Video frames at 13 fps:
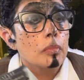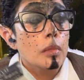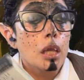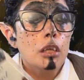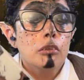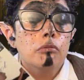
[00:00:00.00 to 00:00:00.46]

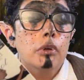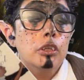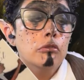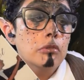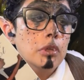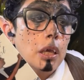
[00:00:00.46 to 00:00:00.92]
is when
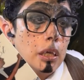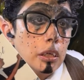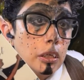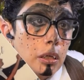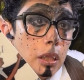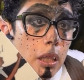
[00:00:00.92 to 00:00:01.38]
you
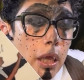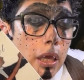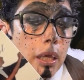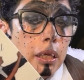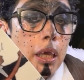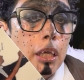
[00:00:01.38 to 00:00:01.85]
take your
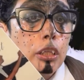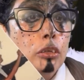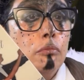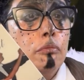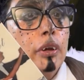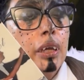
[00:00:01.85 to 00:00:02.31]
leg and
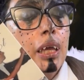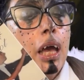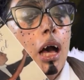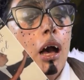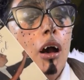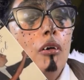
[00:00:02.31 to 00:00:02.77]
you bring it
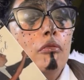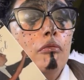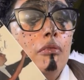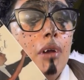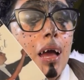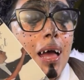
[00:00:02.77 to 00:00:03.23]

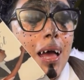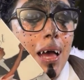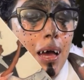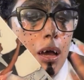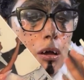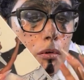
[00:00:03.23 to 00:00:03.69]

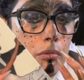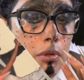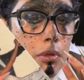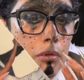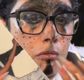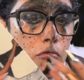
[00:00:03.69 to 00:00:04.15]
around.
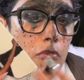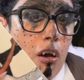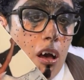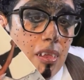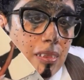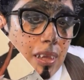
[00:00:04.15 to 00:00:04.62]

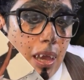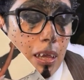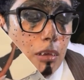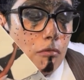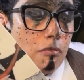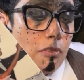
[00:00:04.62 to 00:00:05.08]

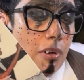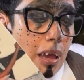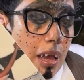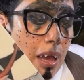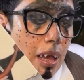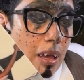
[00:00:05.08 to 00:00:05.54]
Ronde,
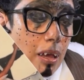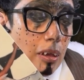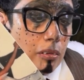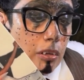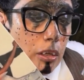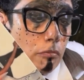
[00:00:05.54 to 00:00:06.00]

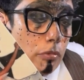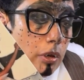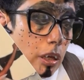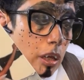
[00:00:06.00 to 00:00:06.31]
round. You bring it